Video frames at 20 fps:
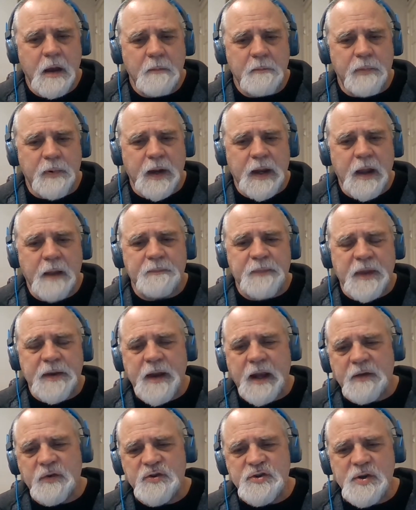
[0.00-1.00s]
bring up the
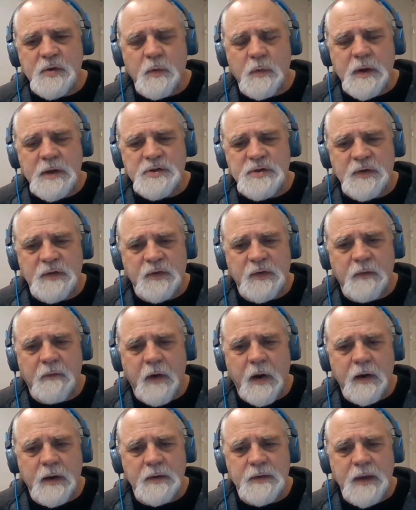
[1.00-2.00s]
next generations of
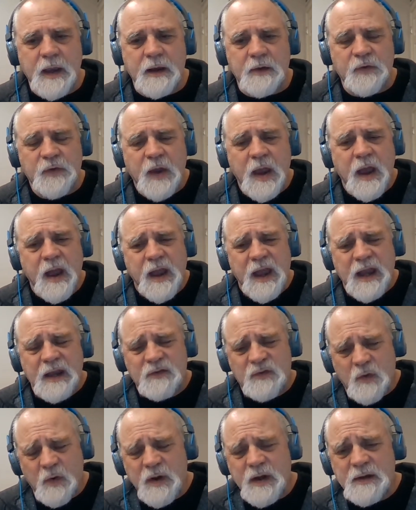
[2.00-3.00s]
architects,
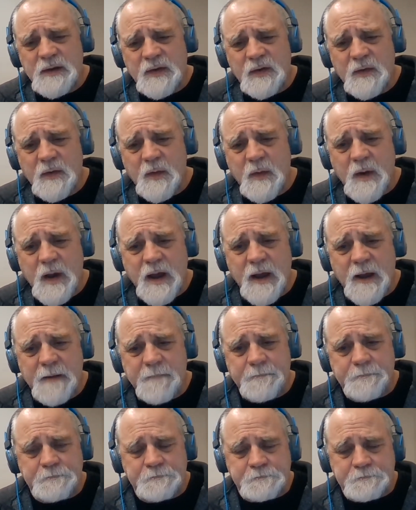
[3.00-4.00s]
is going
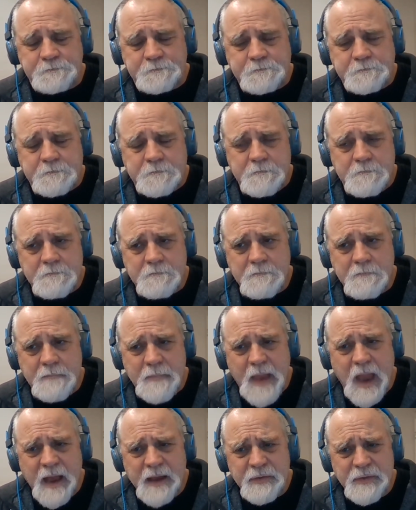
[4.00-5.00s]
to,
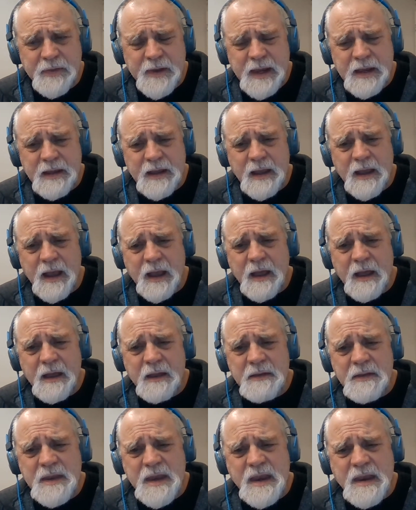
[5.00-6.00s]
I think,
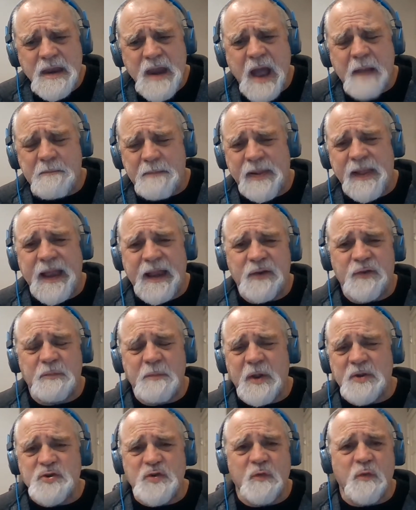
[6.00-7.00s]
not play as
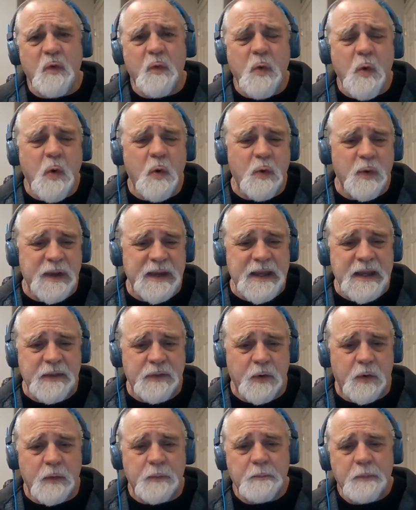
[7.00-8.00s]
much a role
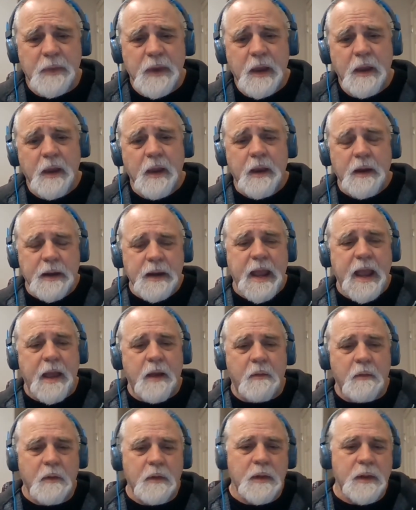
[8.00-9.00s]
either.
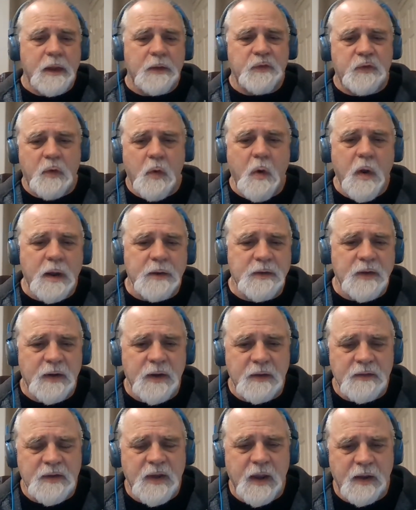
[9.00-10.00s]
Now, let's go on to
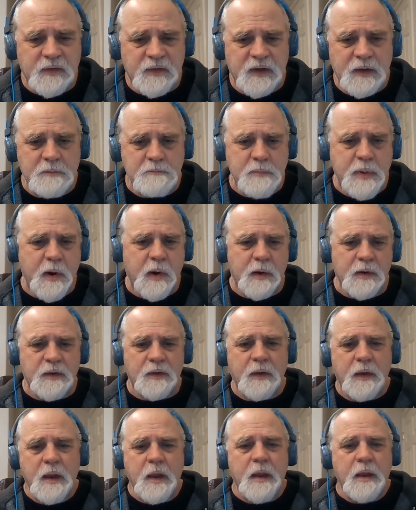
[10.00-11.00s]
the testing part,
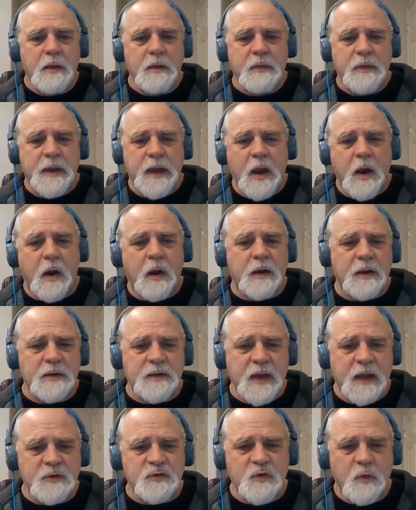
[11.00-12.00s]
the
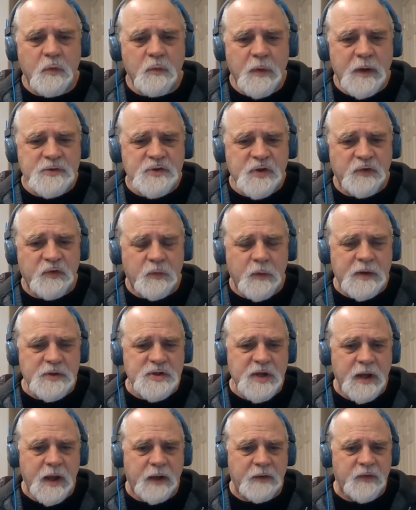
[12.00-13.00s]
Architectural
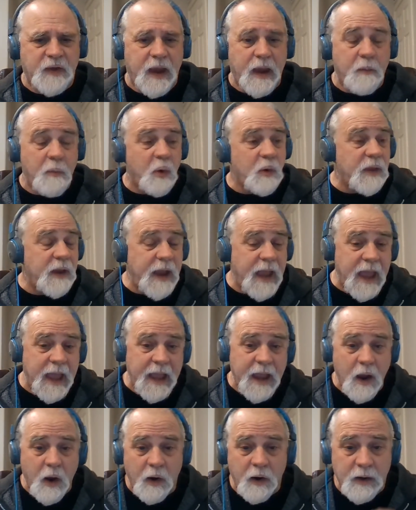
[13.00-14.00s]
Registration Exam, or the
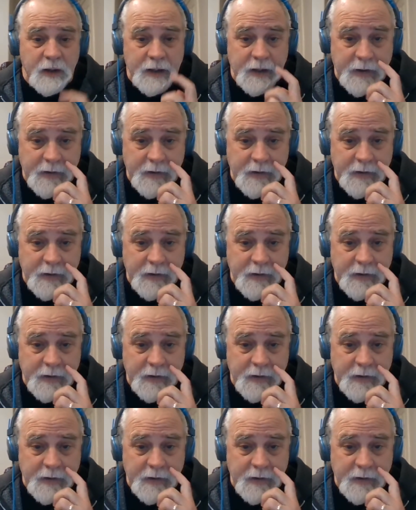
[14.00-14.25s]
ARE.